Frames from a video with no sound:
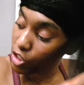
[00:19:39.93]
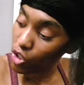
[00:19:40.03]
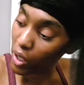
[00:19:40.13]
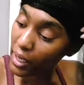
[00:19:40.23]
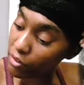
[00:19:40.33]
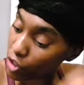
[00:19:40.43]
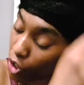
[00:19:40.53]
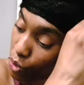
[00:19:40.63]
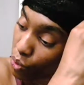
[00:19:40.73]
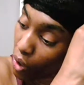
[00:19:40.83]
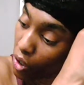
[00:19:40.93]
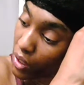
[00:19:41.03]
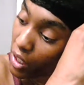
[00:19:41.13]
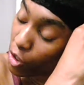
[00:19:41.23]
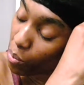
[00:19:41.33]
So I have to go through all the
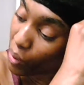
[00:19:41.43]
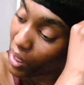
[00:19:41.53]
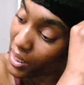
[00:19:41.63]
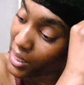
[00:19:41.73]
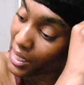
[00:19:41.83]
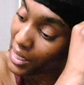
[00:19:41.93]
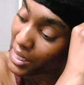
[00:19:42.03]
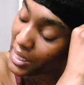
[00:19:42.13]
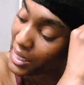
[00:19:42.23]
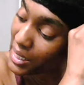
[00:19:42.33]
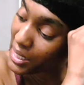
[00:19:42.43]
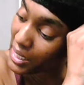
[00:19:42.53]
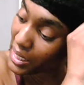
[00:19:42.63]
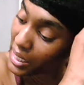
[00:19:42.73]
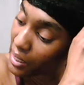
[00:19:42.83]
other processes and
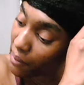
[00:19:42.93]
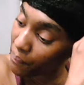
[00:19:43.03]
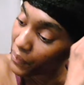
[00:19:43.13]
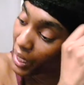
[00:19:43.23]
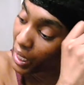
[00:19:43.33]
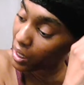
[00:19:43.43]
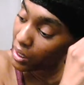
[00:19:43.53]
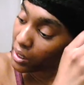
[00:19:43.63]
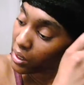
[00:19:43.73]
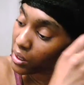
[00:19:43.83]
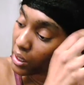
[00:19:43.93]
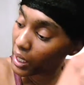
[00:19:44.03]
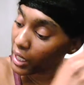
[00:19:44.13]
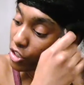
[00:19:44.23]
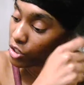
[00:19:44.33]
see how it
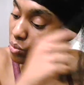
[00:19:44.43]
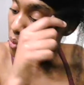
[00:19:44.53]
actually